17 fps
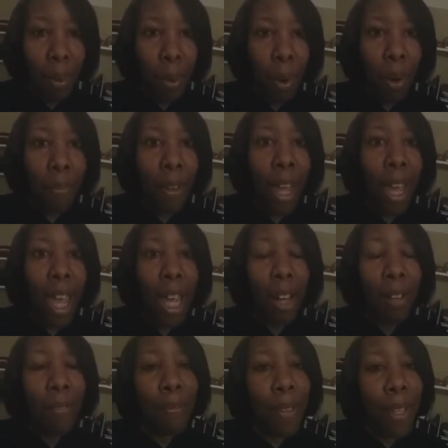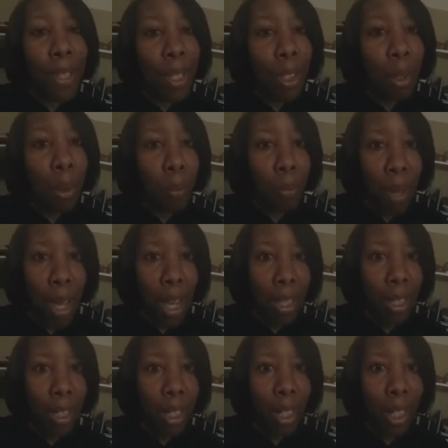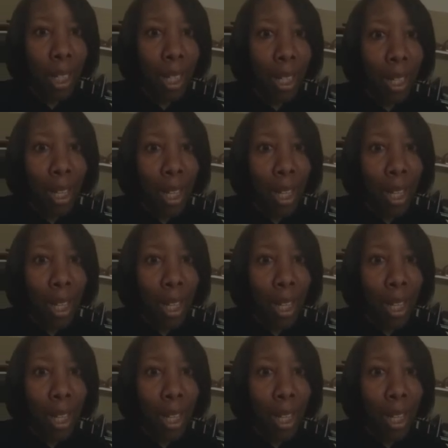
or if i had a physical malady